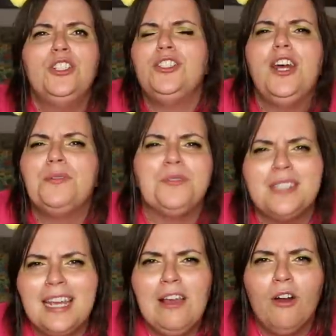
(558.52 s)
she doesn't turn up to a
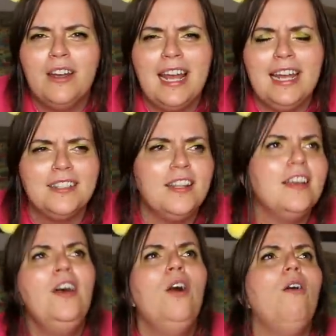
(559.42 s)
ski holiday and is
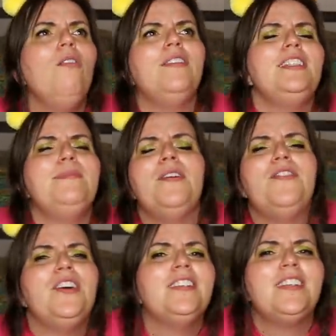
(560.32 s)
like, oh, this is my
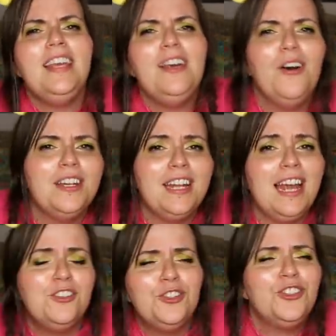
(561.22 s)
first ski
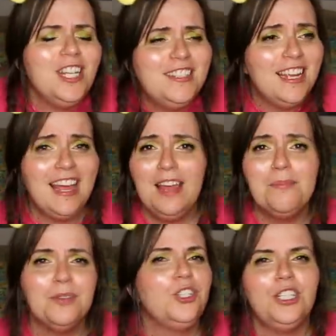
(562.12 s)
holiday. She shit at
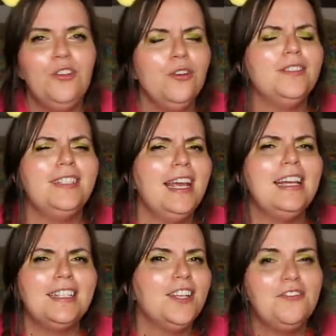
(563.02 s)
it, but she's not
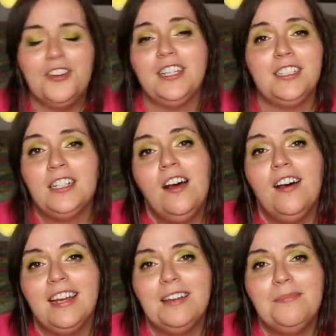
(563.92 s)
saying it's her first
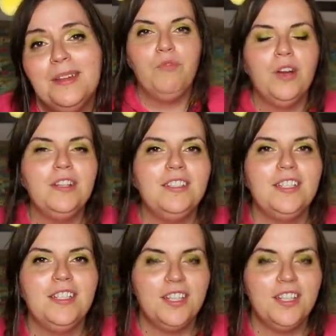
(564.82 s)
time. She runs in the